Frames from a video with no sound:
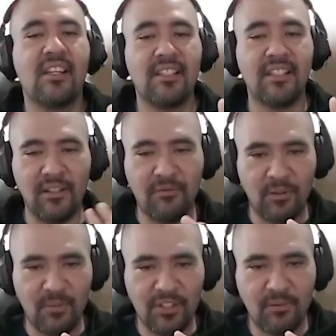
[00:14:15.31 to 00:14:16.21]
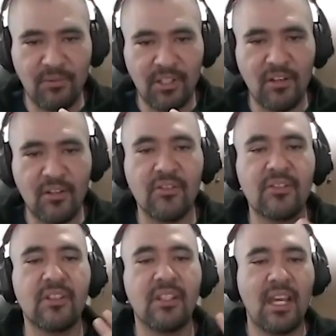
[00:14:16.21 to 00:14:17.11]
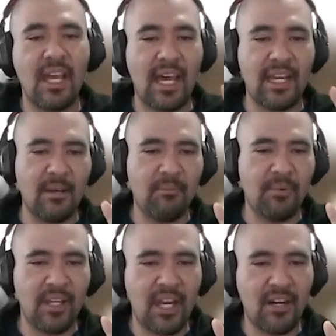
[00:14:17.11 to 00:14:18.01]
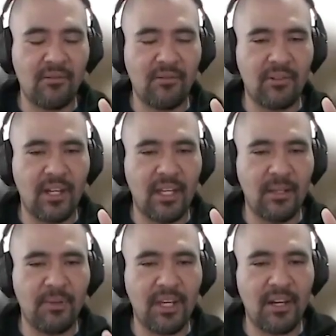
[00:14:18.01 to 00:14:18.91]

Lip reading: send information with Locus, an API